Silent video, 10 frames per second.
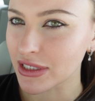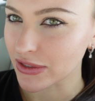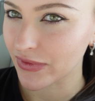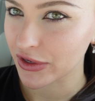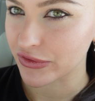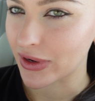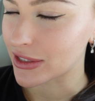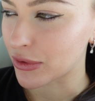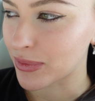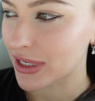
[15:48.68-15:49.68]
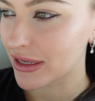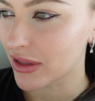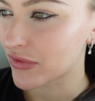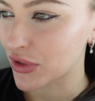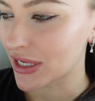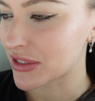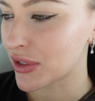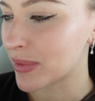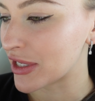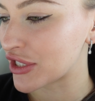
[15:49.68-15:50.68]
this is very random, but I love you guys
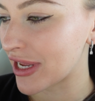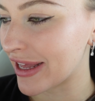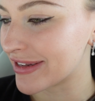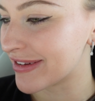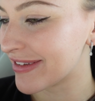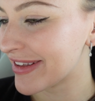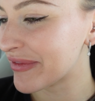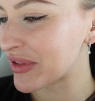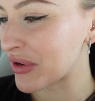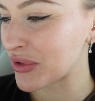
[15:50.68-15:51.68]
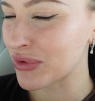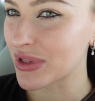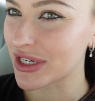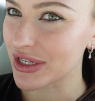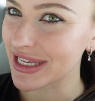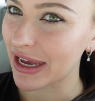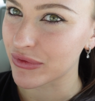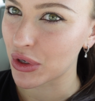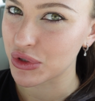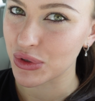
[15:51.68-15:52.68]
so much. And even though you literally have
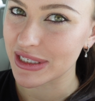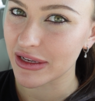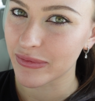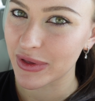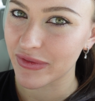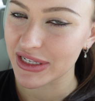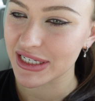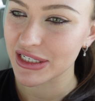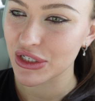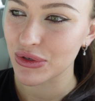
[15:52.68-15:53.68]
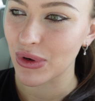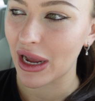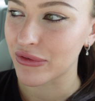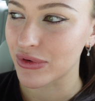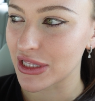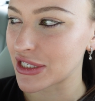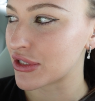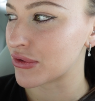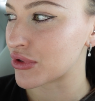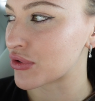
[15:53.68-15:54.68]
no choice of me venting to you, I really
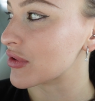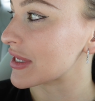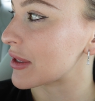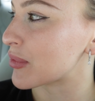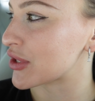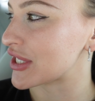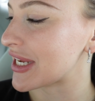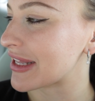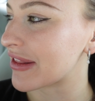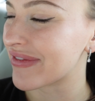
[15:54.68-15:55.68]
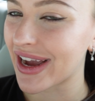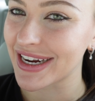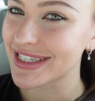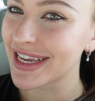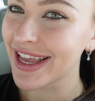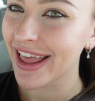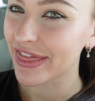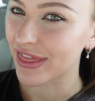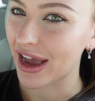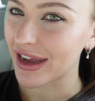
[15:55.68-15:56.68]
do truly appreciate the fact
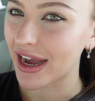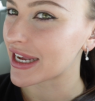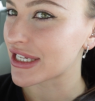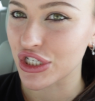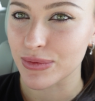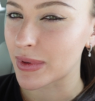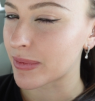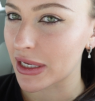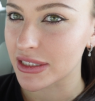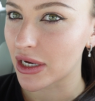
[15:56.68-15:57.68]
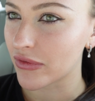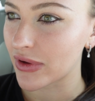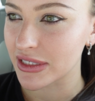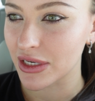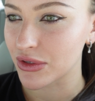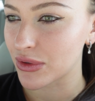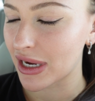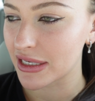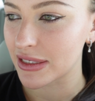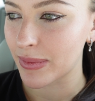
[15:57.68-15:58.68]
that I can just be myself and tell you
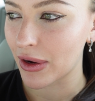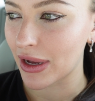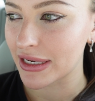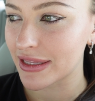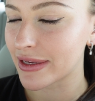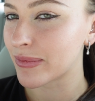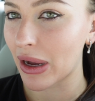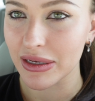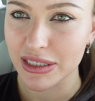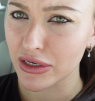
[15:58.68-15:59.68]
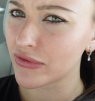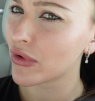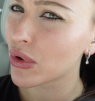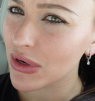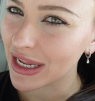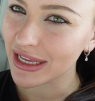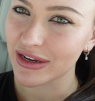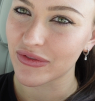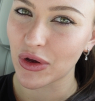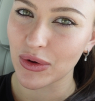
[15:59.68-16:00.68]
guys about anything positive or
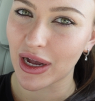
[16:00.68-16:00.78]
negative going